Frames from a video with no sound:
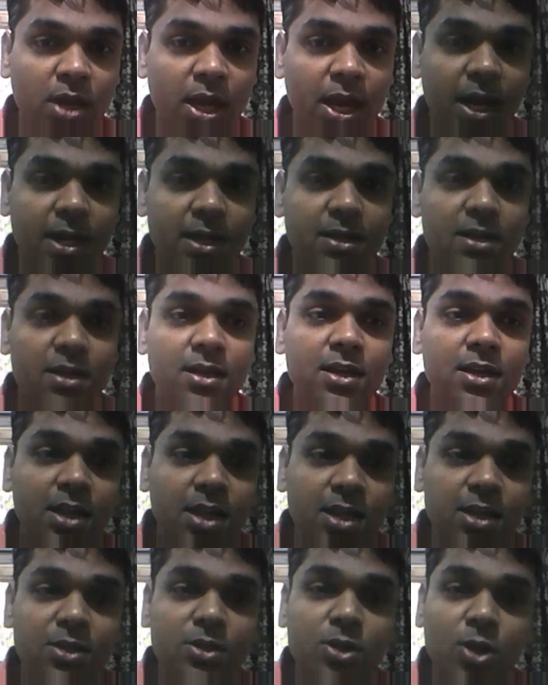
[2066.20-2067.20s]
at
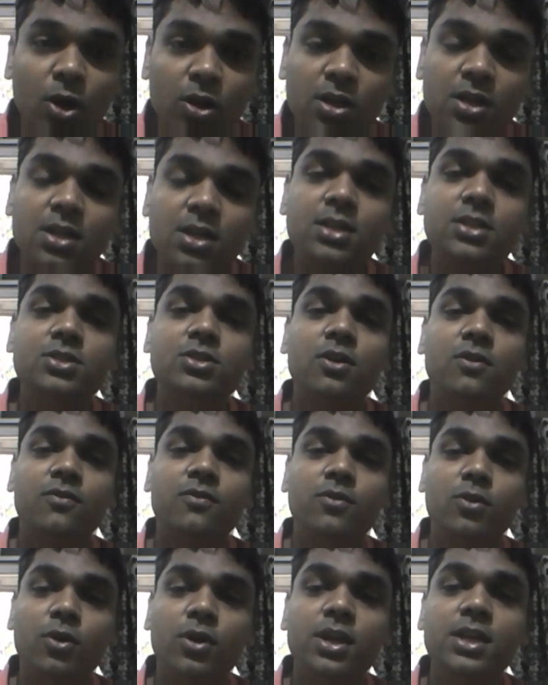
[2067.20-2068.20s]
intolerance
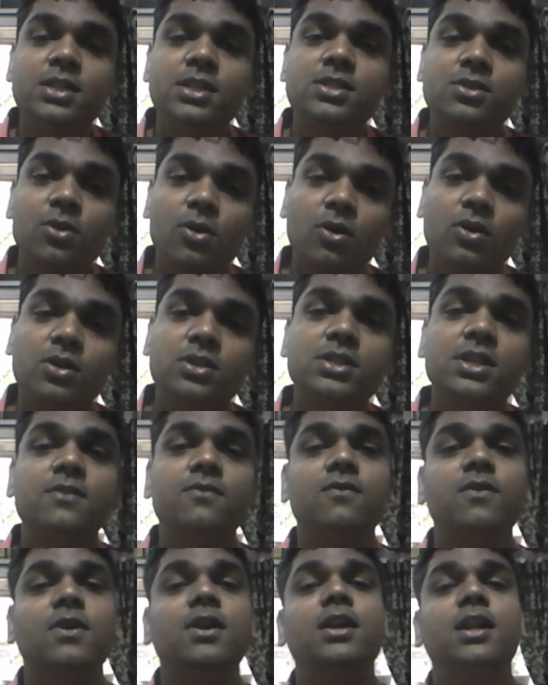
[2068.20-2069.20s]
of noise causing
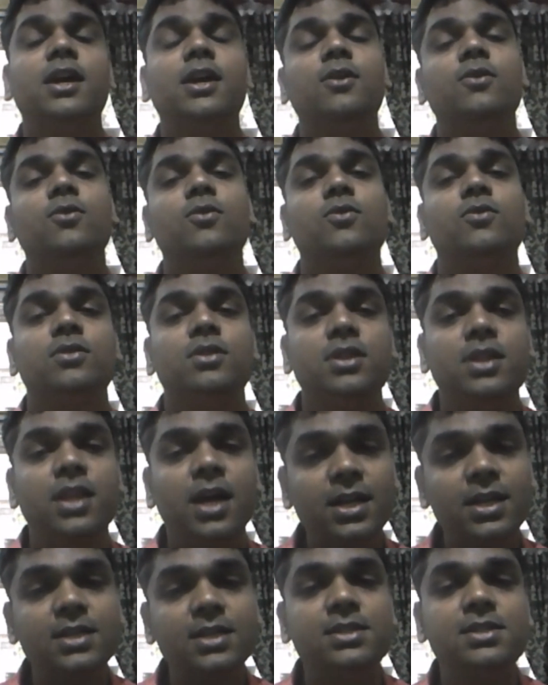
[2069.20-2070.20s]
vertigo.
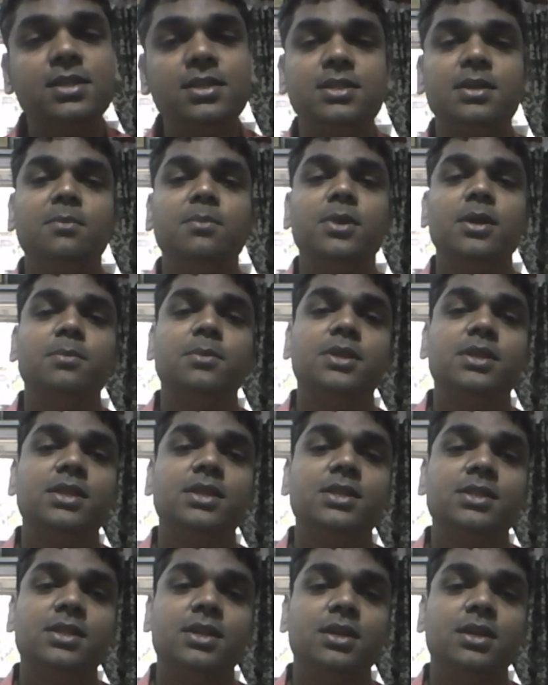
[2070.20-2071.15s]
That is the symptom in this